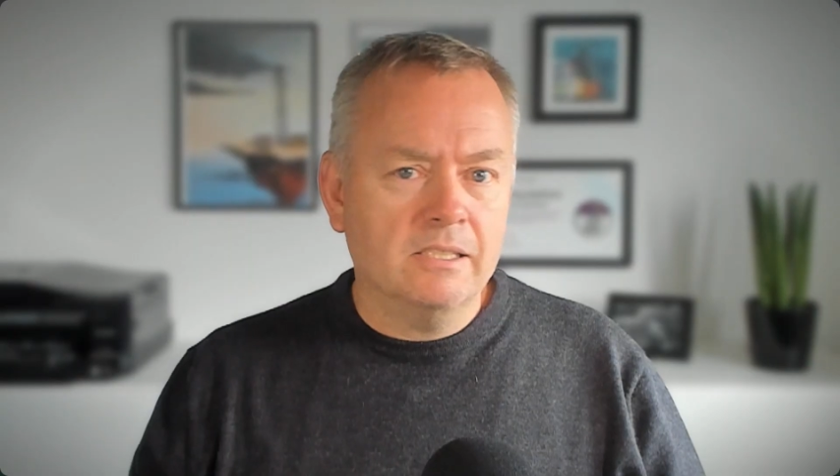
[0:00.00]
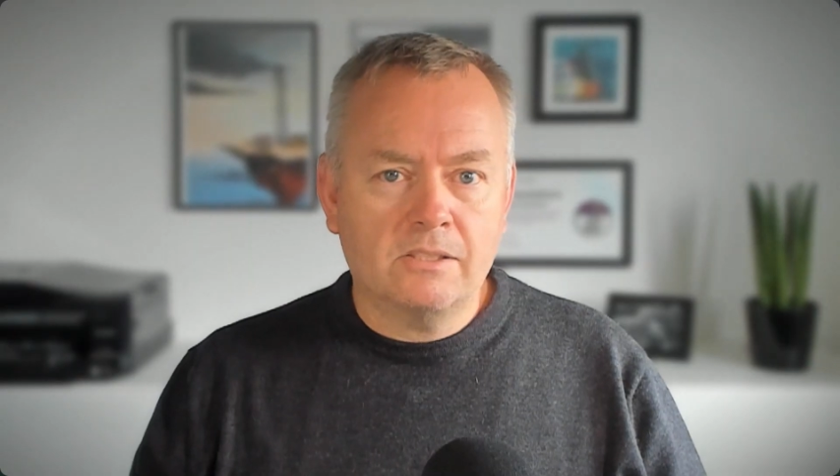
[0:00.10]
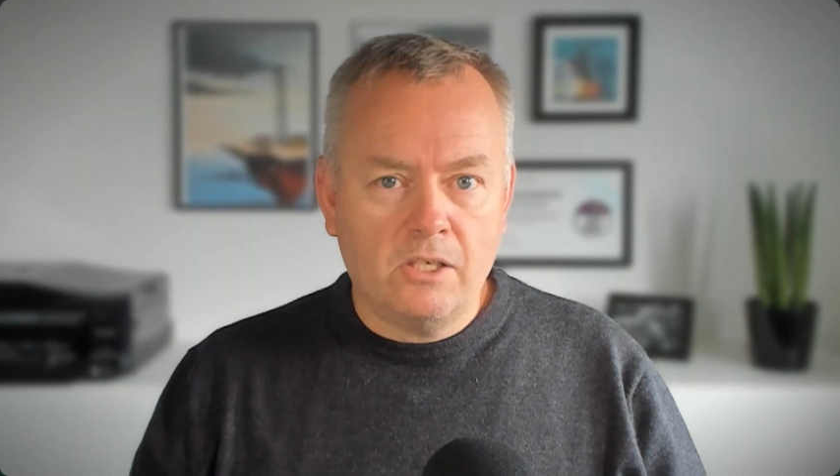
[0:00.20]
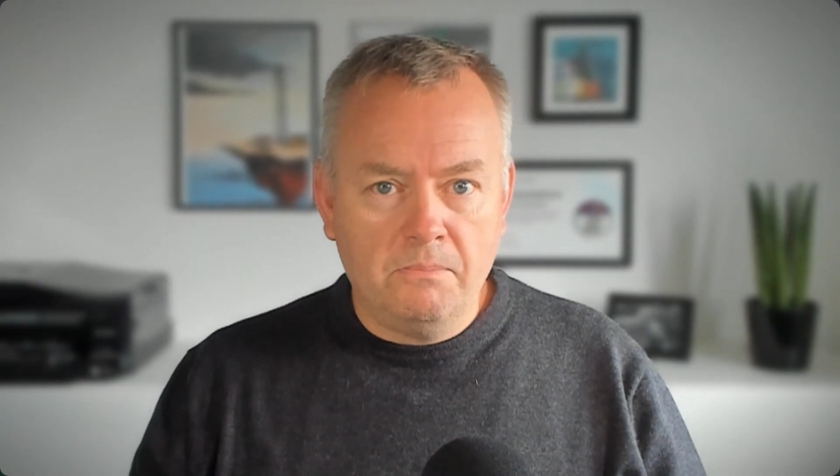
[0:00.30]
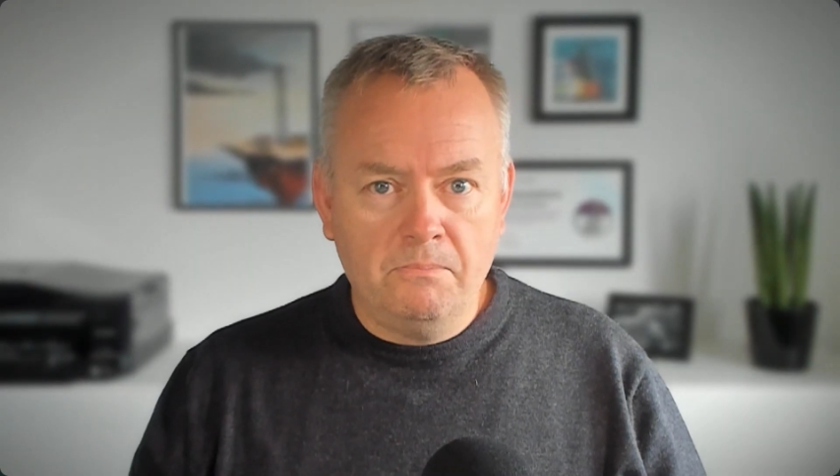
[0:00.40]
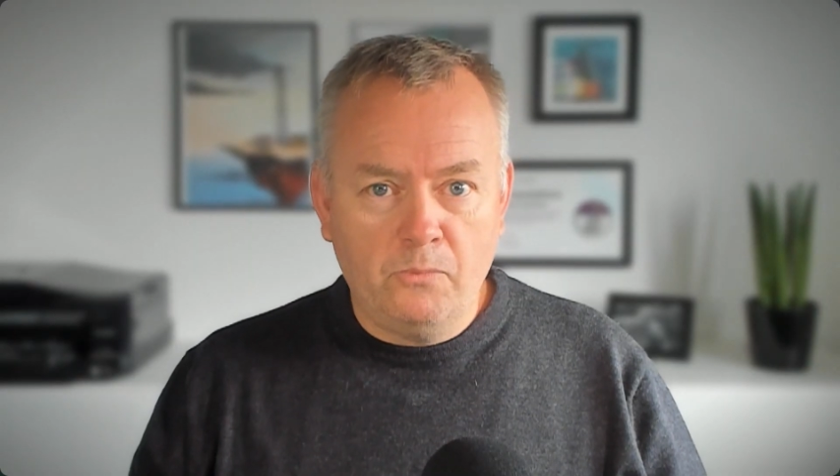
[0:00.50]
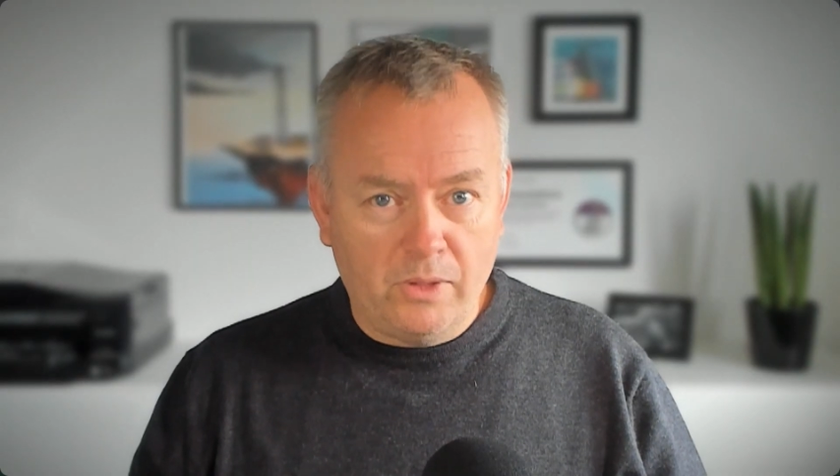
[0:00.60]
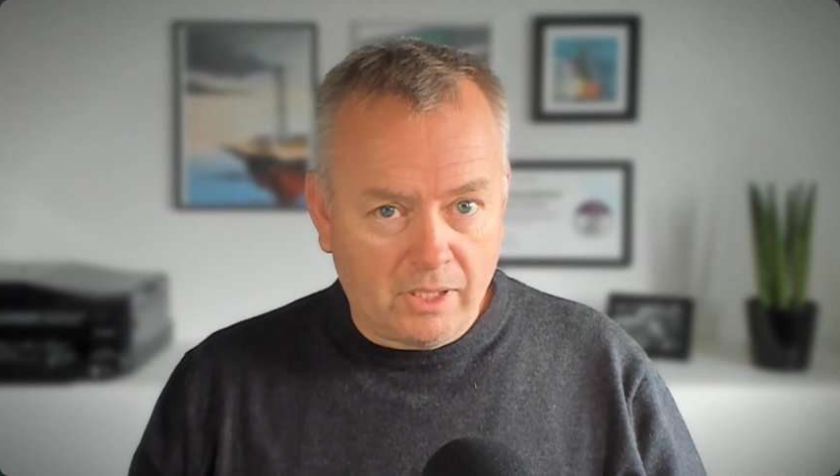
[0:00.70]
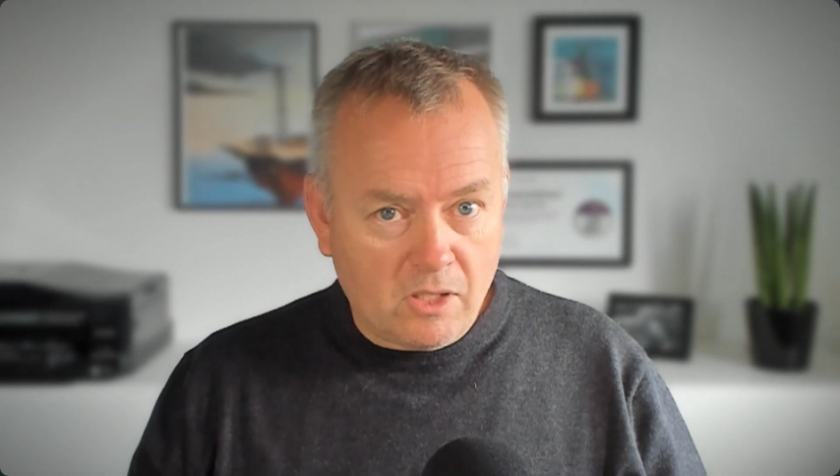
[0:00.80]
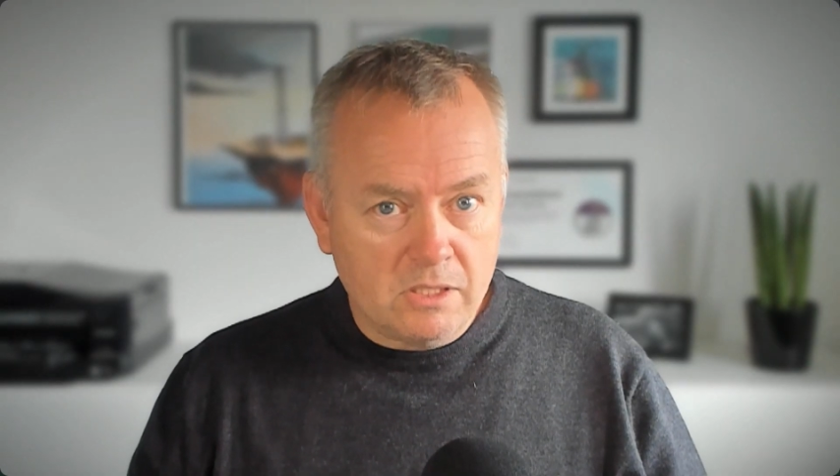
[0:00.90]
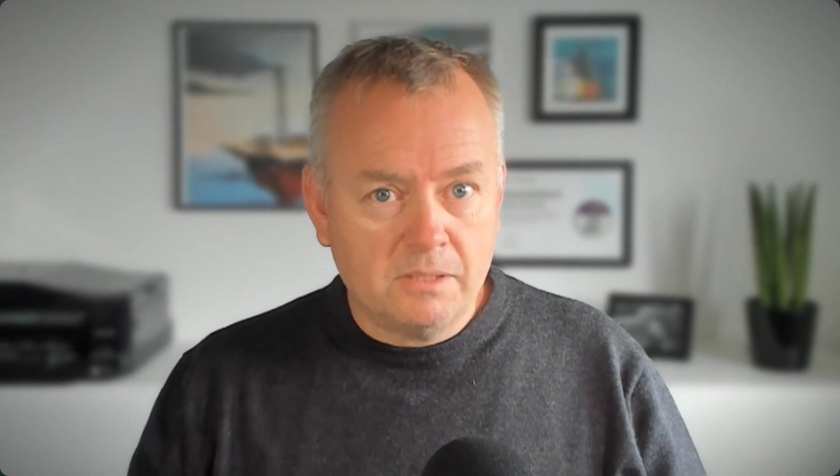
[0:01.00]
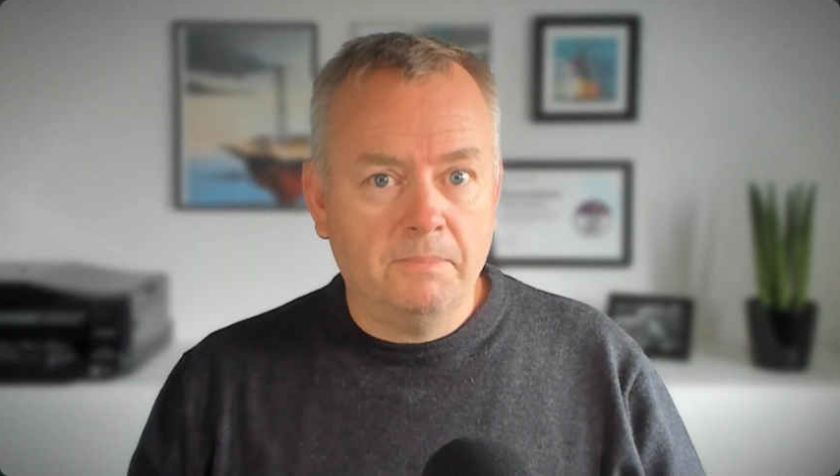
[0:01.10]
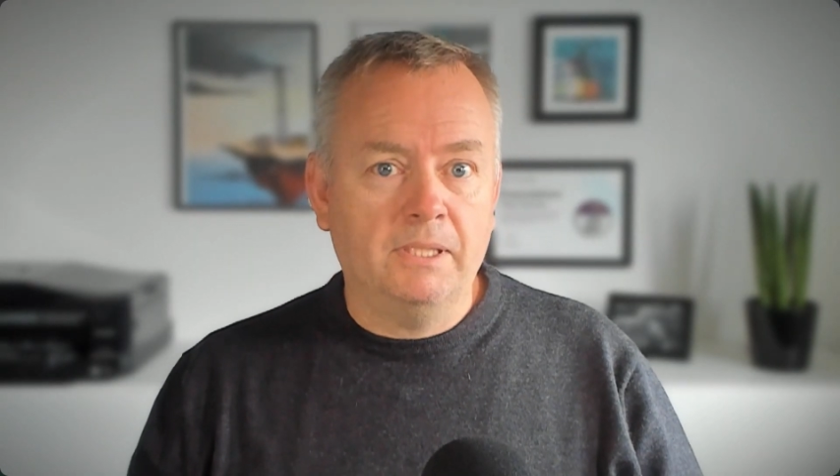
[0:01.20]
does come with a cost